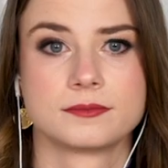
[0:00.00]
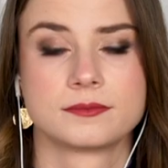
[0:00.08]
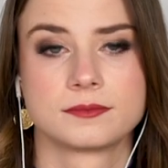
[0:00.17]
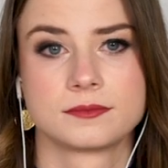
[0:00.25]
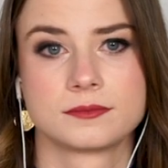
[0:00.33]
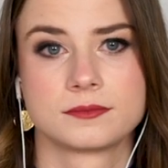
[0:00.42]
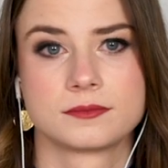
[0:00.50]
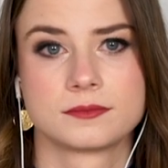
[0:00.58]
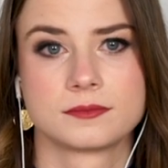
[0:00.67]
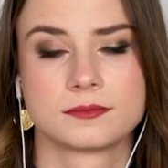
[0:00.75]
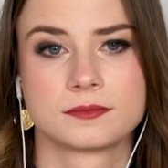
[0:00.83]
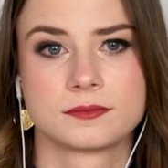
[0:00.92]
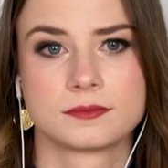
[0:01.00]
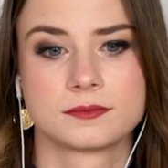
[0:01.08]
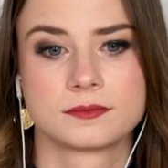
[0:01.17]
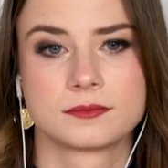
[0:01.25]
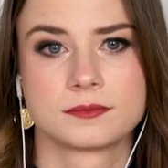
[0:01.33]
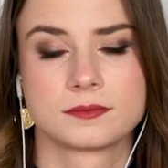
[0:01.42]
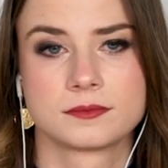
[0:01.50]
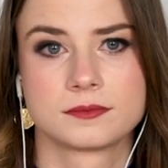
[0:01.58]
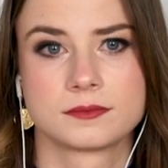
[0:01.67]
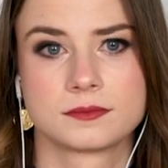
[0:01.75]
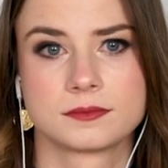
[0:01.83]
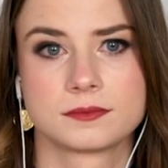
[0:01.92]

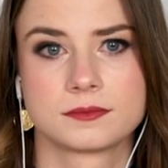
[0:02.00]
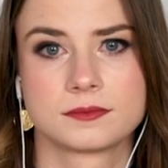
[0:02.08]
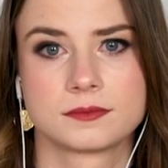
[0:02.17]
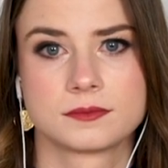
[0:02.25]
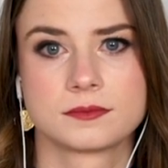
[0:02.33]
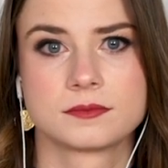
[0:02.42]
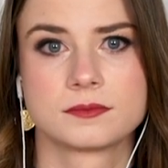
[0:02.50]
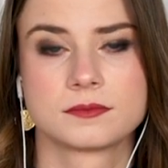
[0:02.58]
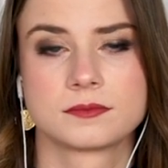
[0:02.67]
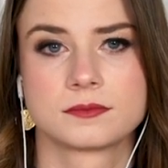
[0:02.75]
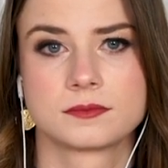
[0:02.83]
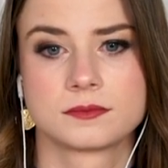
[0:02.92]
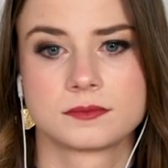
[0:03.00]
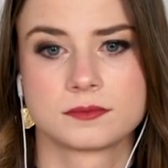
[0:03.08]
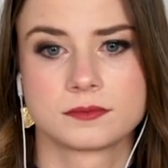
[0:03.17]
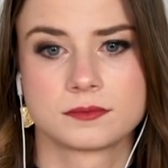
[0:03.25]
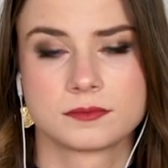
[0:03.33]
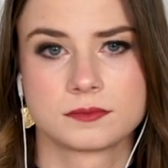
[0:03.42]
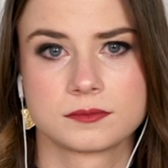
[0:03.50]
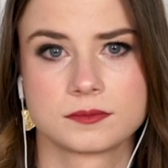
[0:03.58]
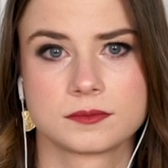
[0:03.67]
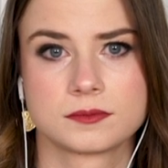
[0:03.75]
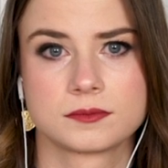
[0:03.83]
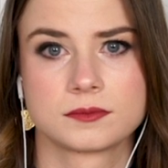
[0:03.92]

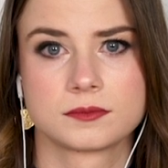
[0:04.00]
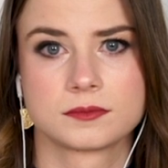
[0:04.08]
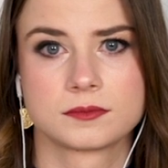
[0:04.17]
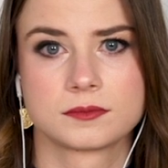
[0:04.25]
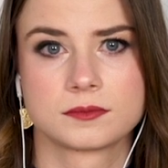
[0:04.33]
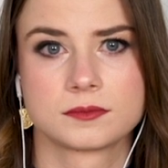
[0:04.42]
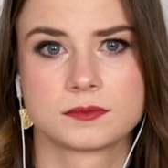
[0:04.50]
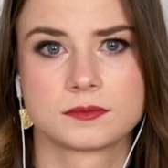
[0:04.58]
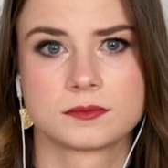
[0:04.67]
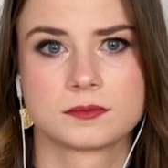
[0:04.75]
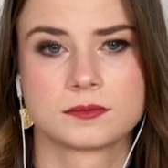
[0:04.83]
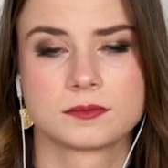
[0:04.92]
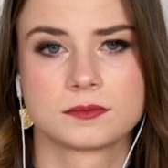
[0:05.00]
(silent)